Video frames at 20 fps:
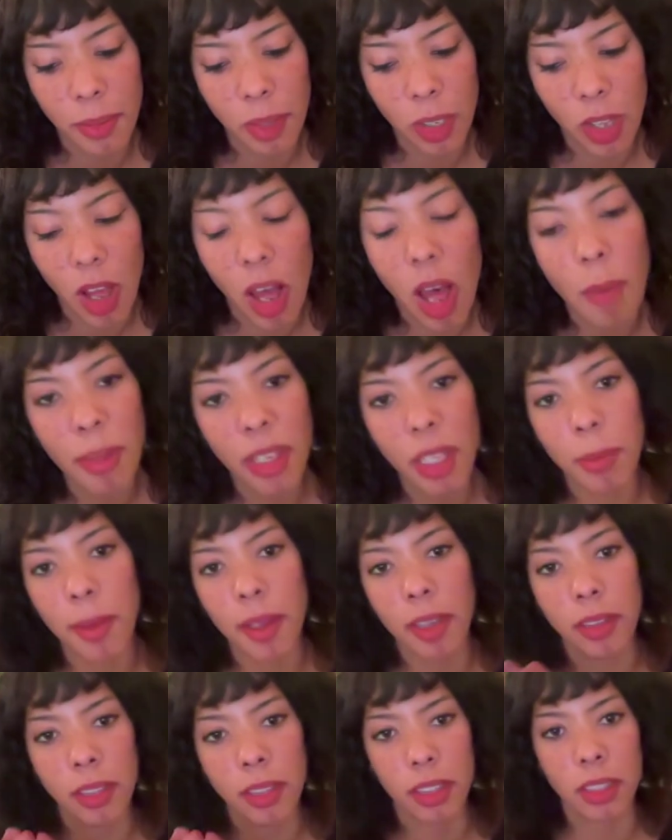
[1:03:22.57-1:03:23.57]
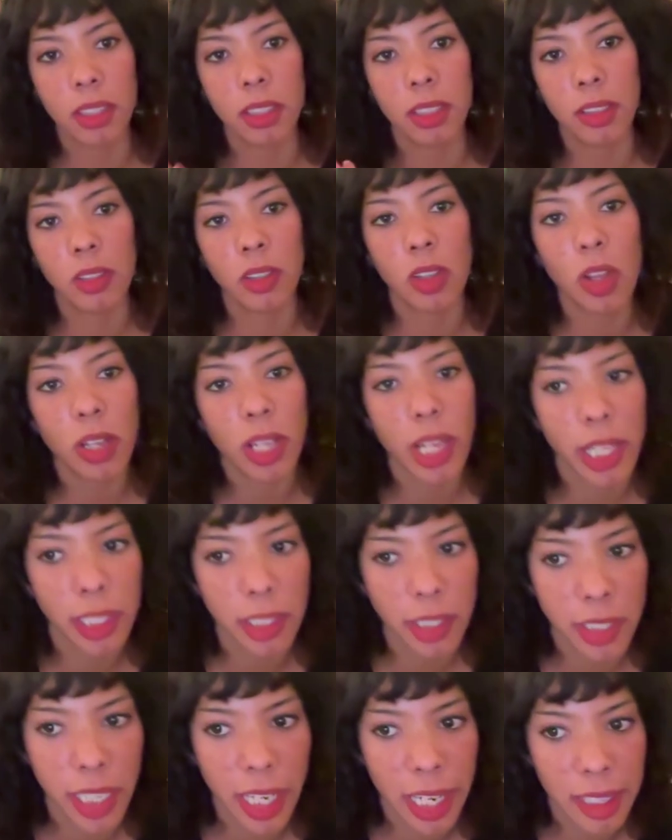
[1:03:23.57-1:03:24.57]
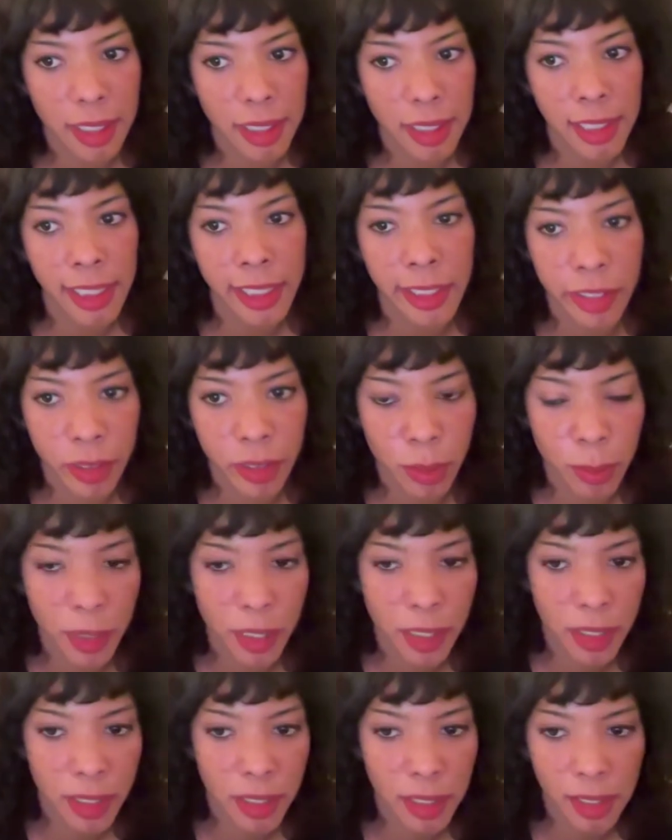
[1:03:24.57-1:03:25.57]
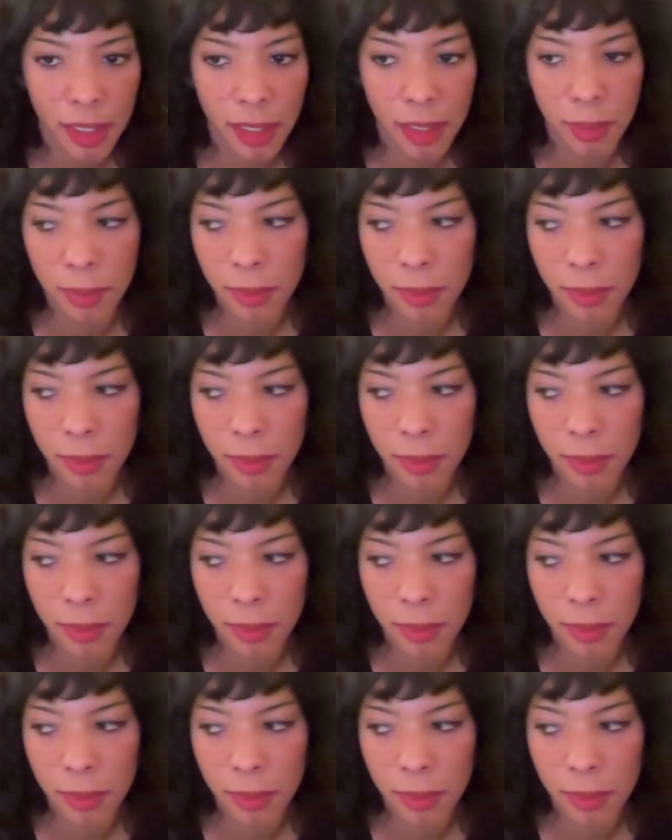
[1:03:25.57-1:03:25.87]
comic about the Long Island gas cloud because